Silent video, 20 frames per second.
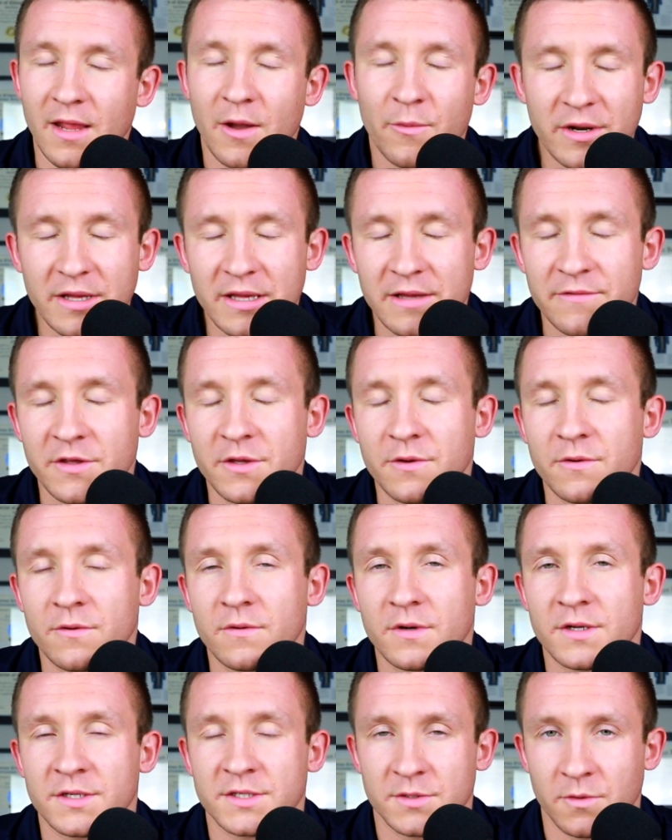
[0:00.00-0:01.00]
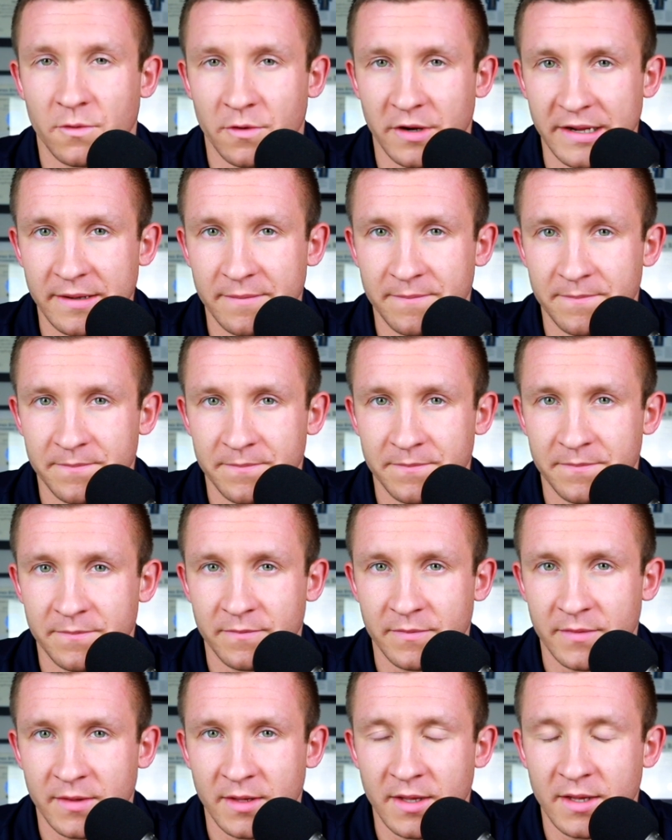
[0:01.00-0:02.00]
I want to give you a story.
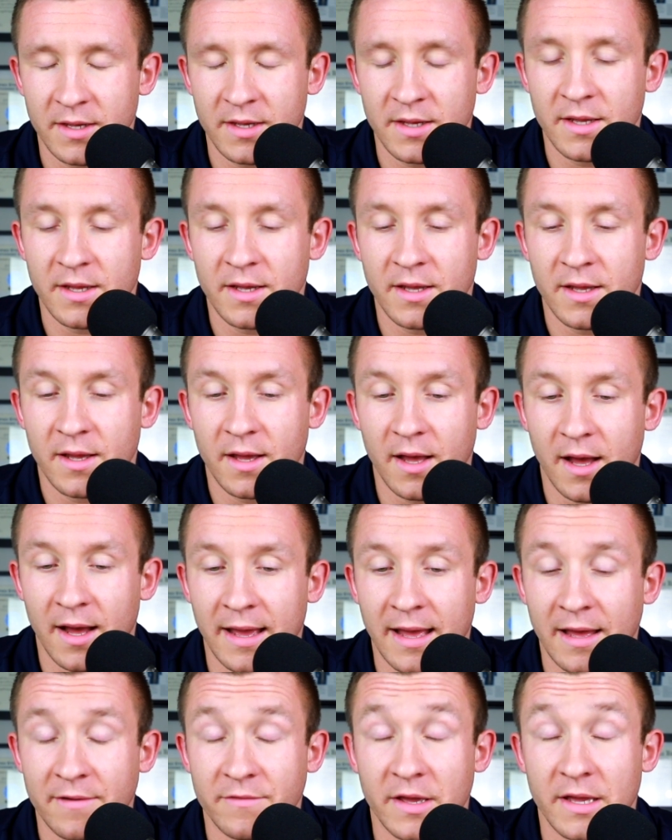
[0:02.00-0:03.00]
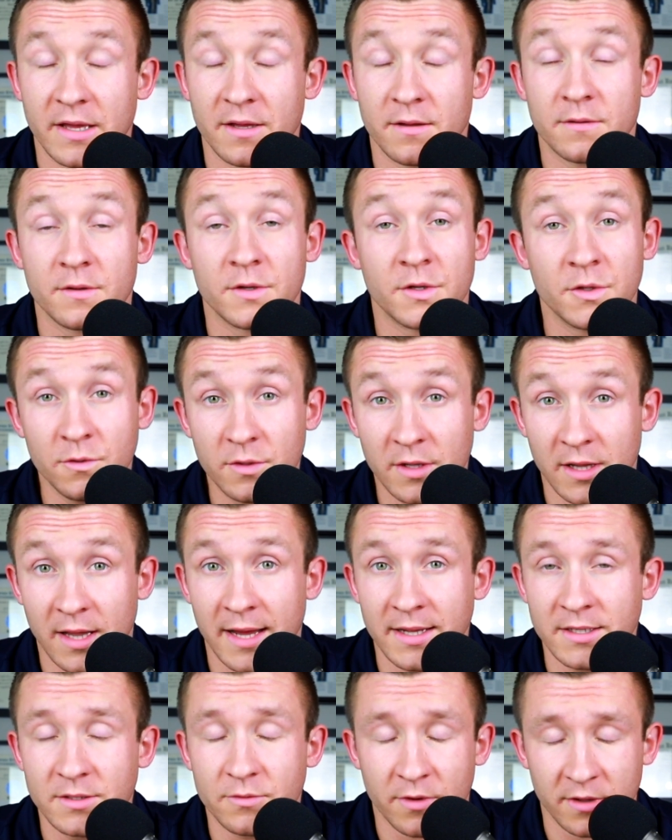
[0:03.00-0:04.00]
I have a new
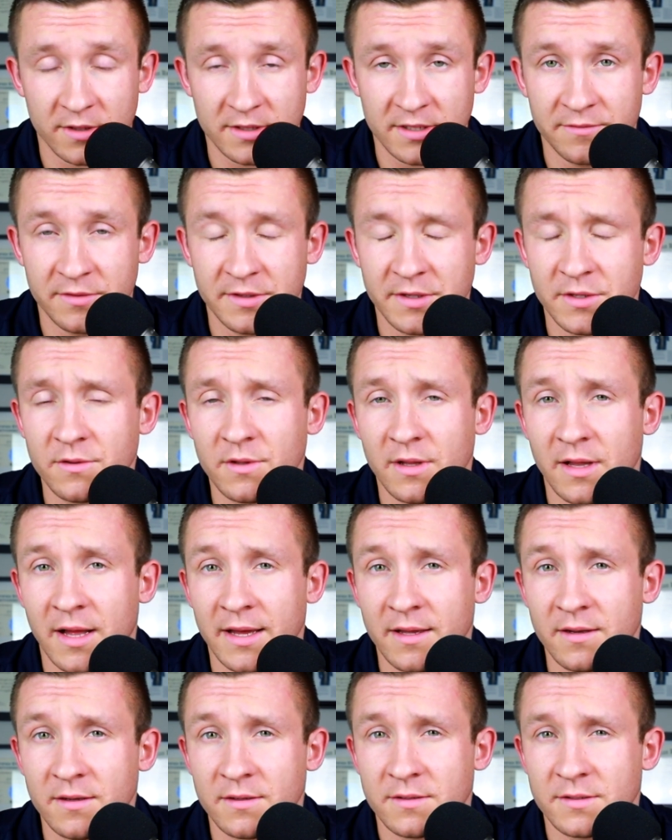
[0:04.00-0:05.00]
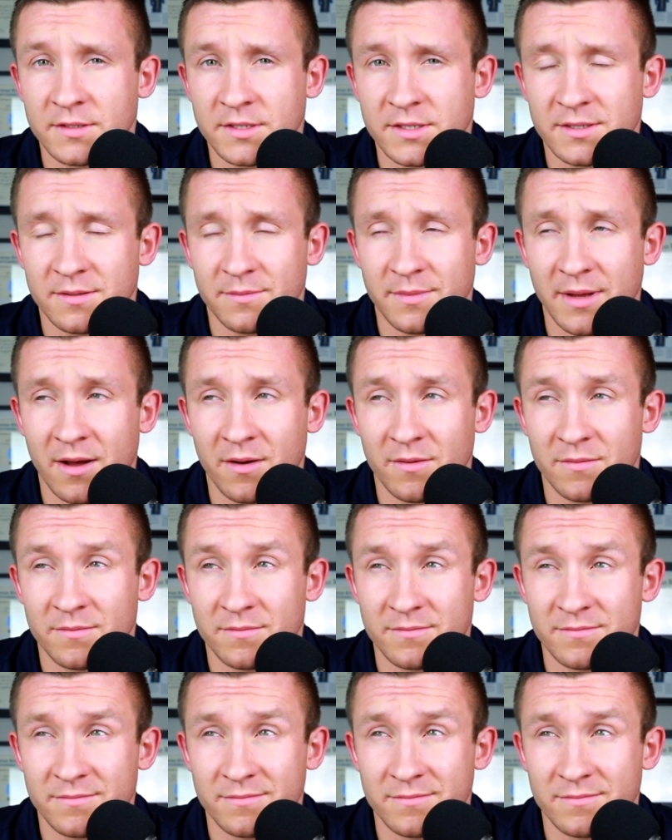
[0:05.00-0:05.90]
client, relatively new client, just about